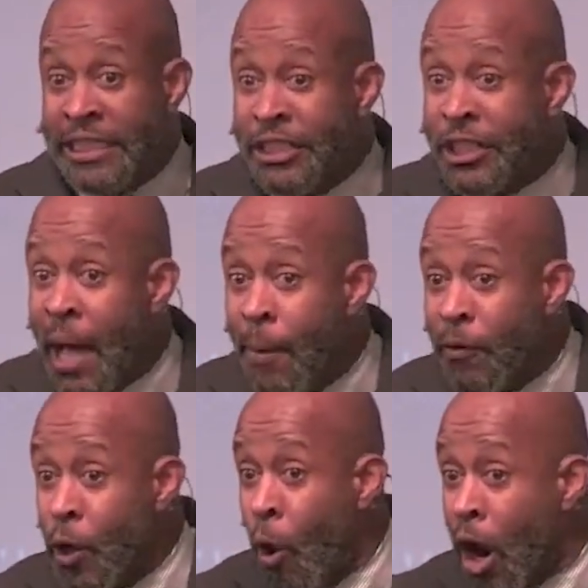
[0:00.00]
Some
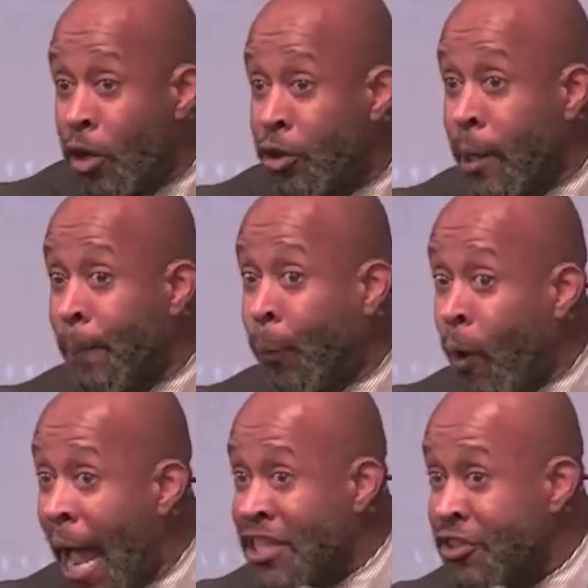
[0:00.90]
of you are
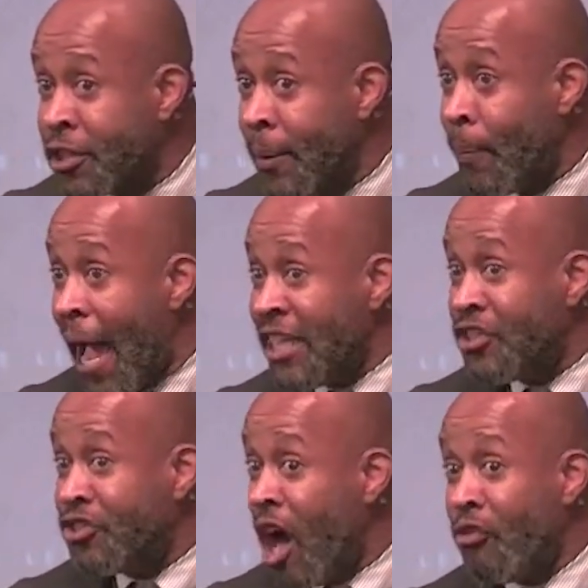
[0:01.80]
depressed by
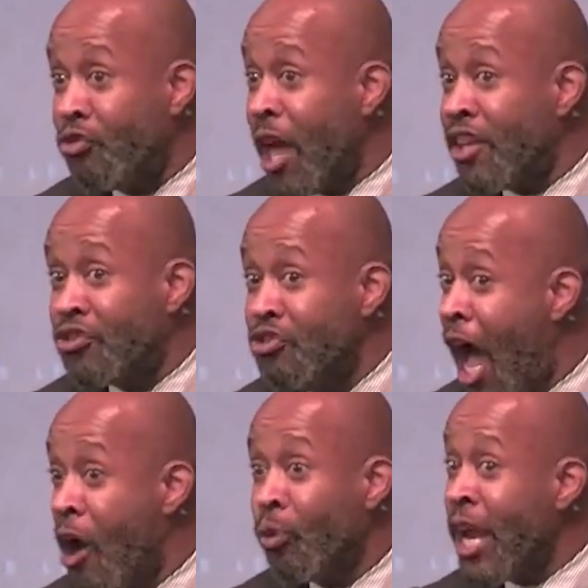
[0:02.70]
stuff that's
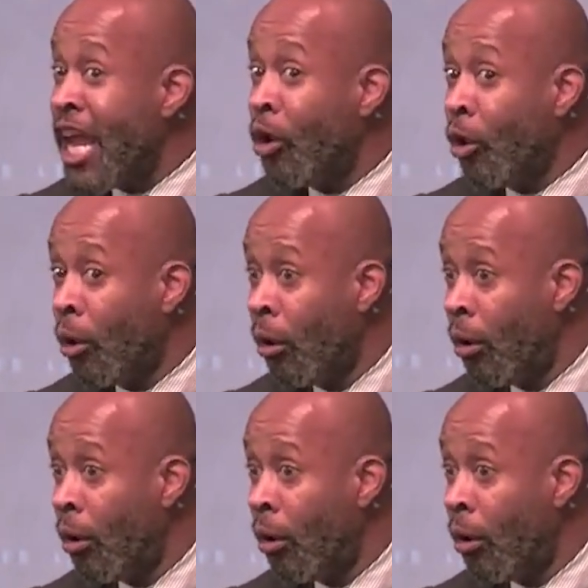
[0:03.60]
not real.